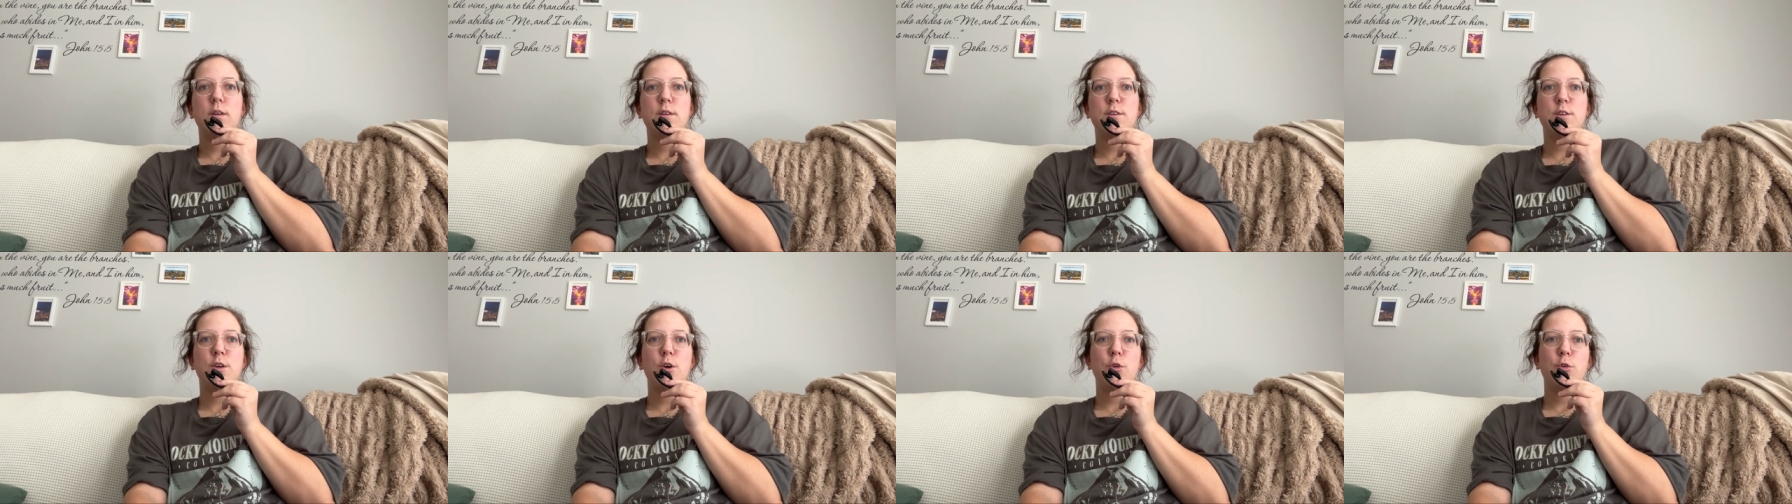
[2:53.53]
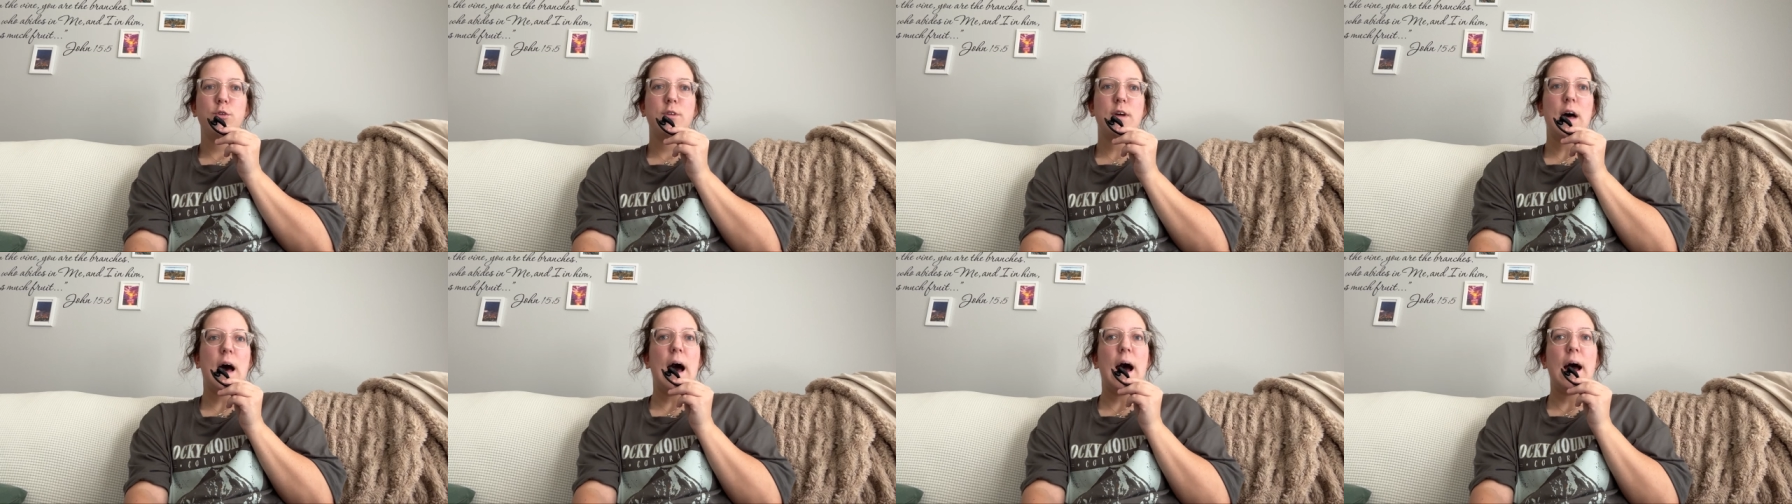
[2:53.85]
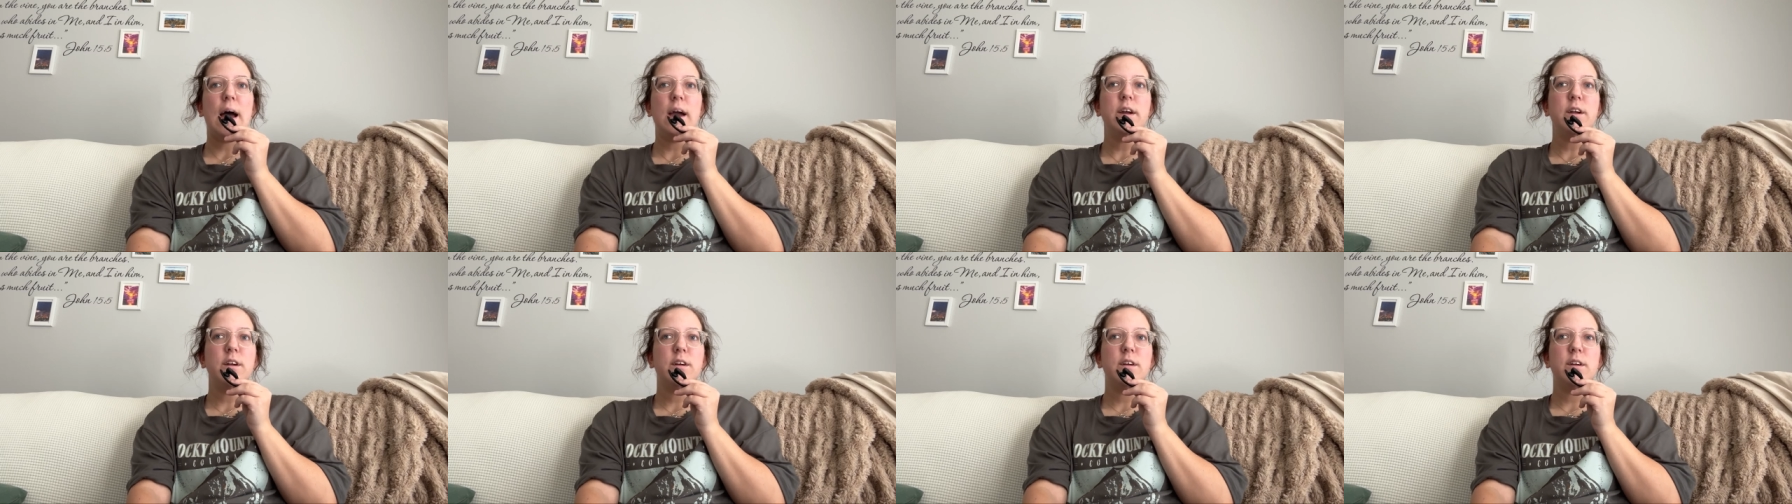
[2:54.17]
so
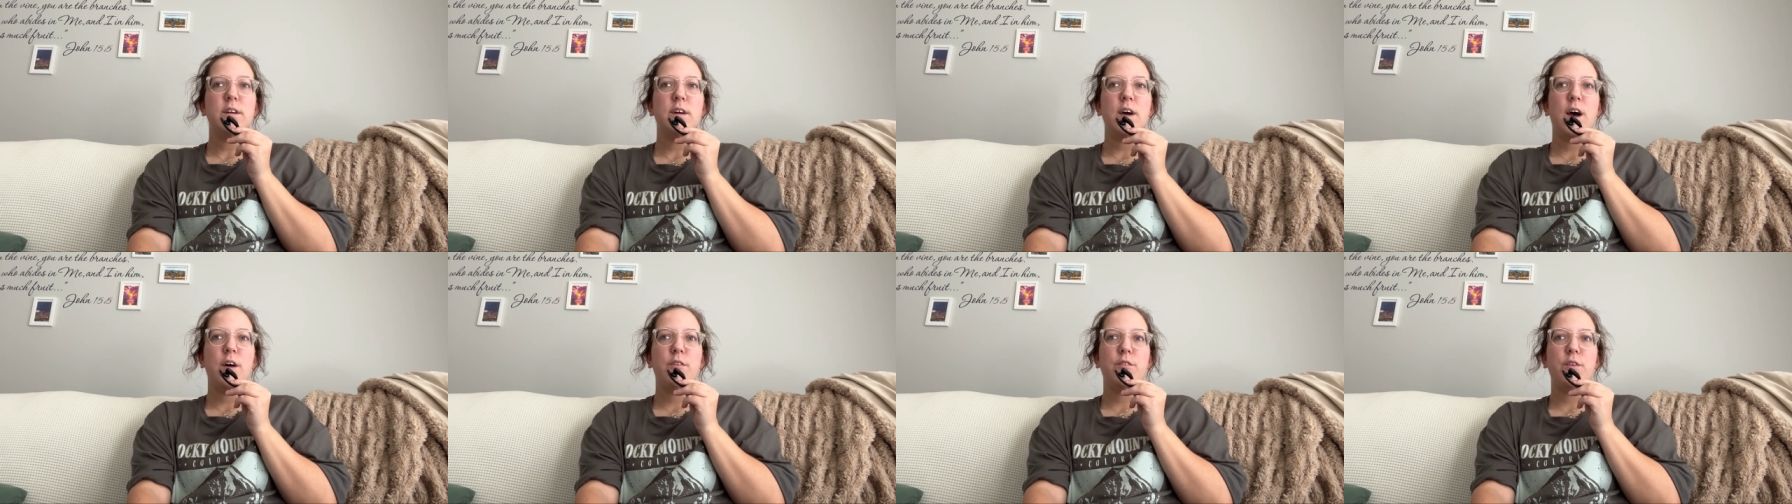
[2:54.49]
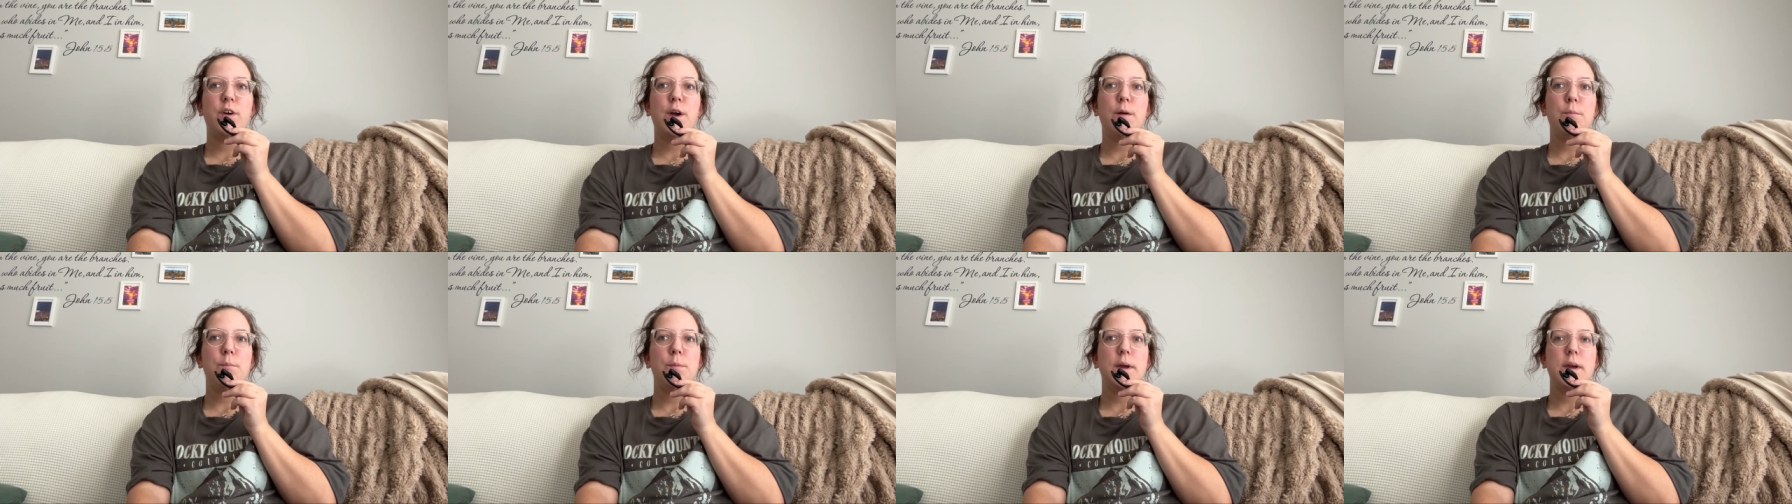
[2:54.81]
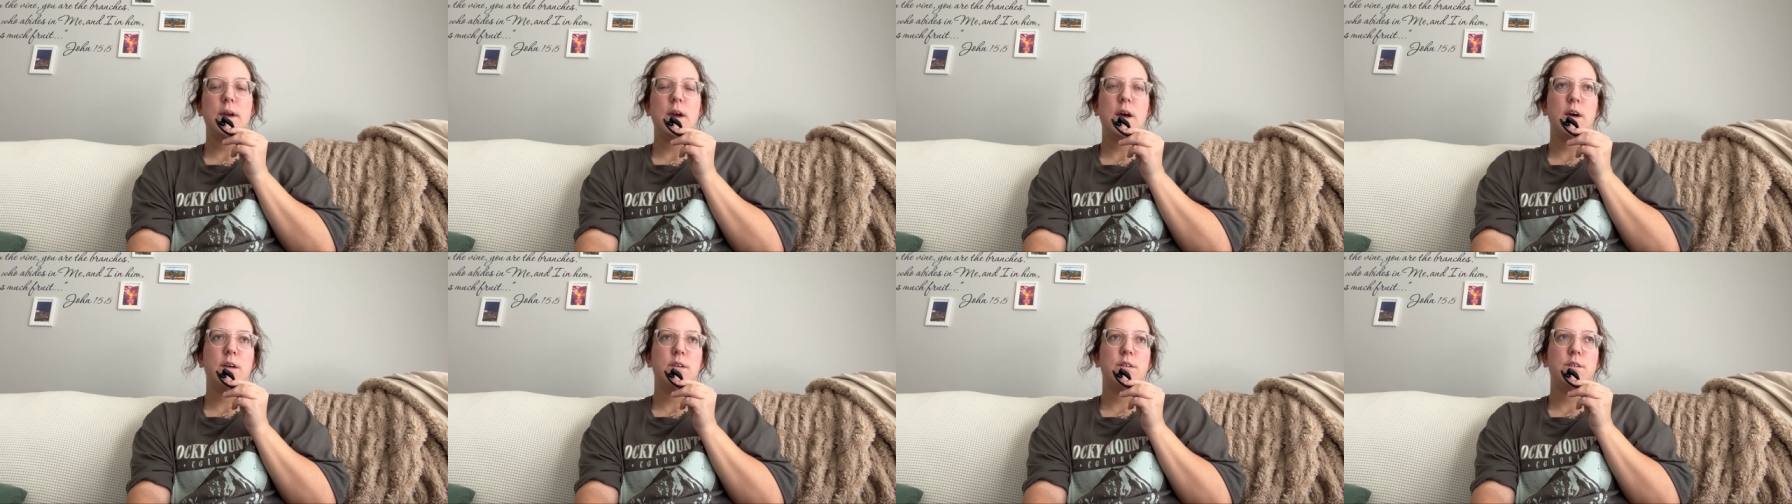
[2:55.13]
tired of it,
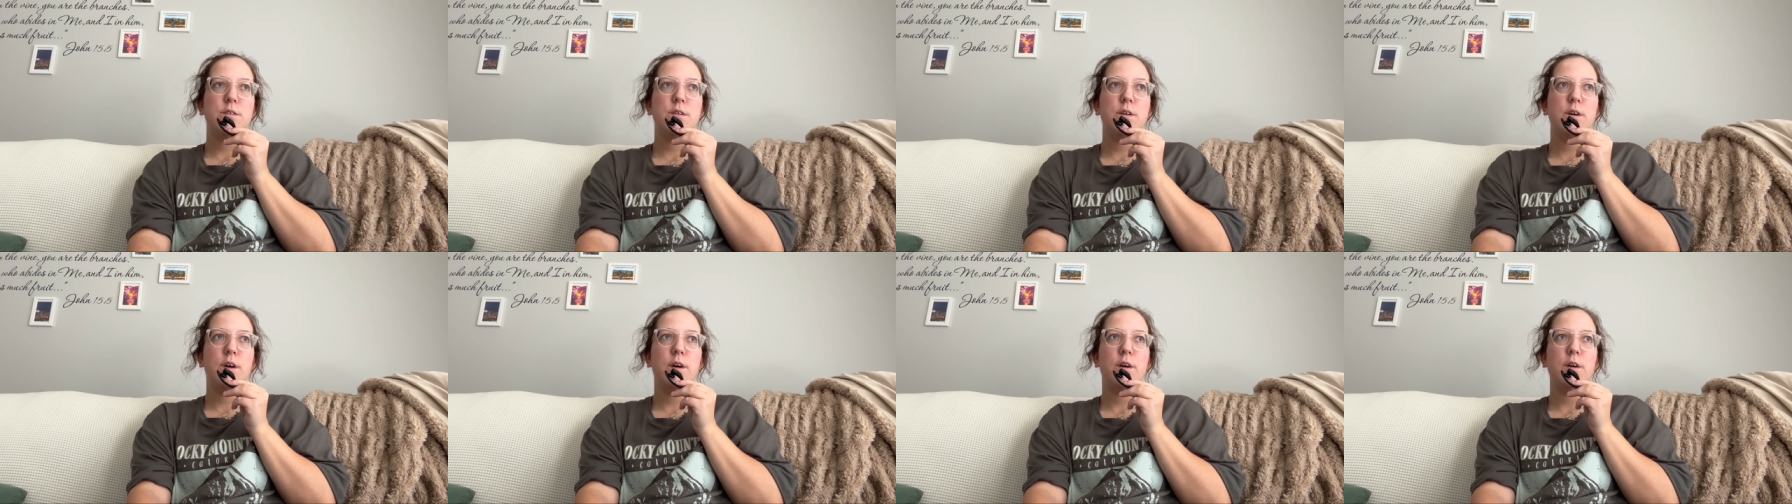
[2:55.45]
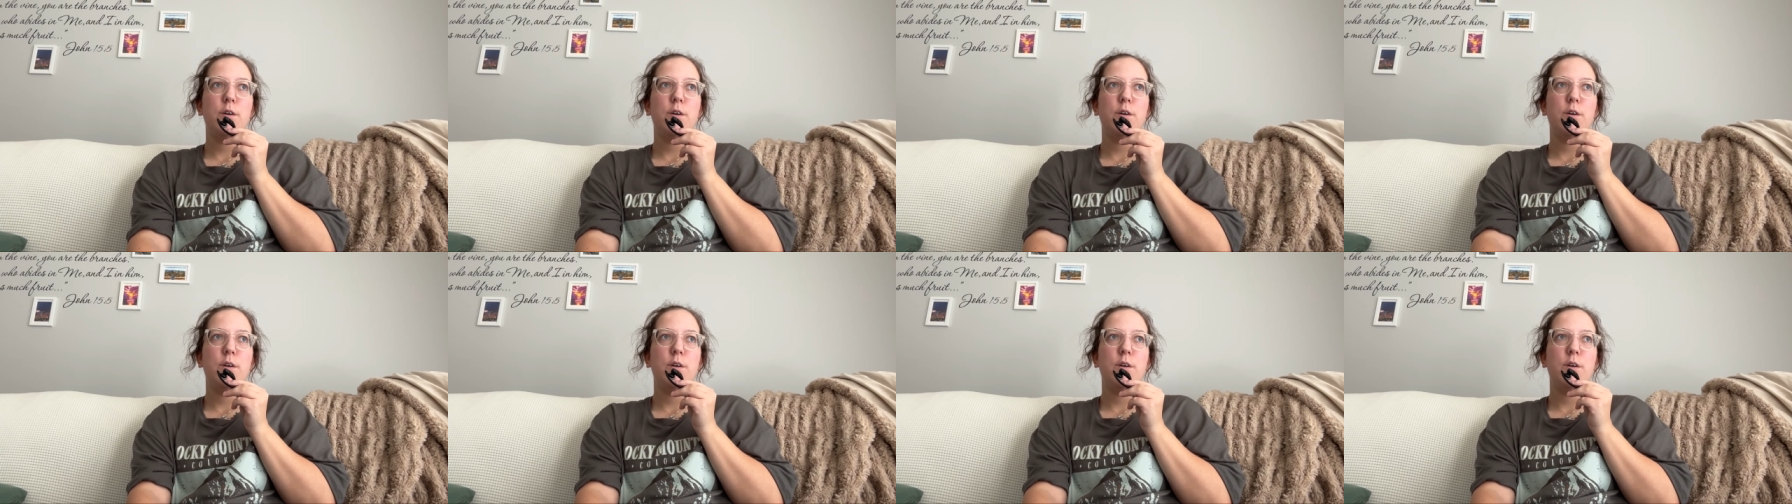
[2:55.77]
because